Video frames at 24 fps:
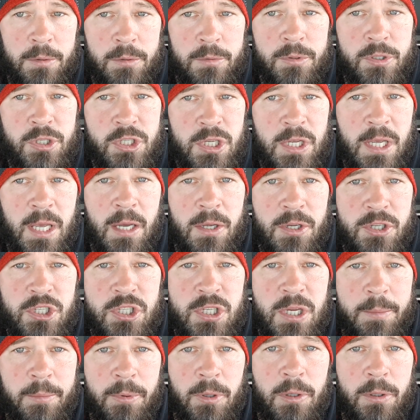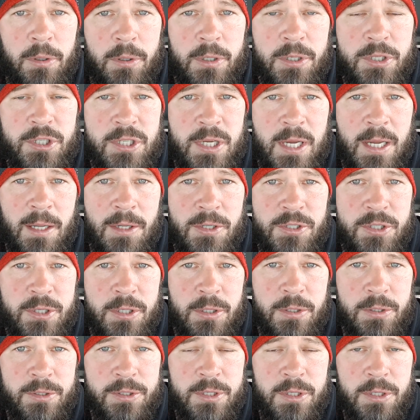you see how similar it sounds
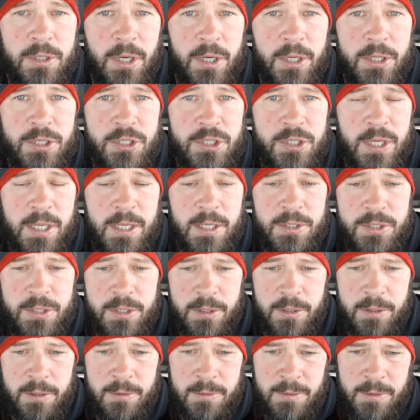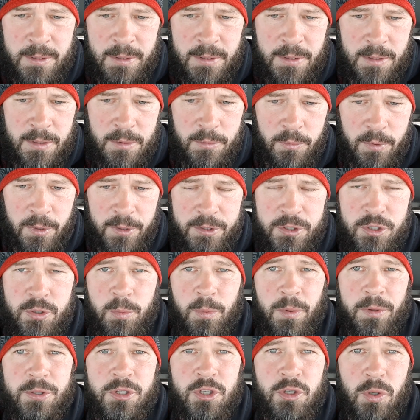to the United States here with
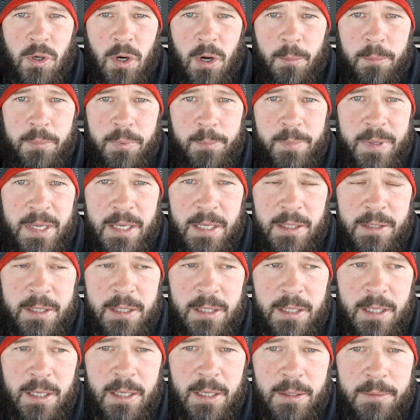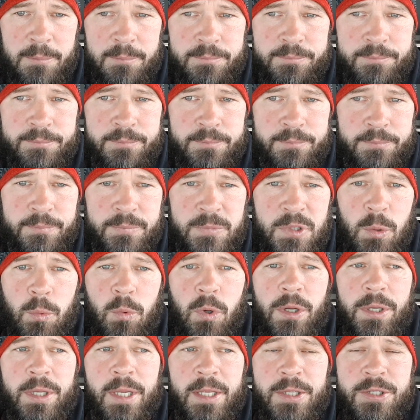with Trump being the uh, the
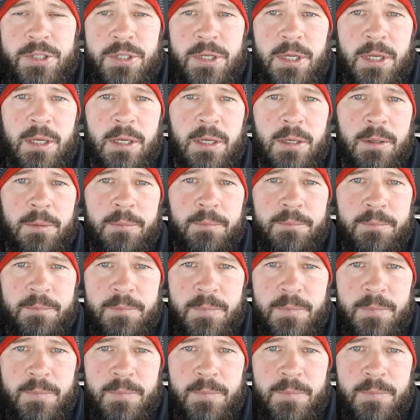one that's uh,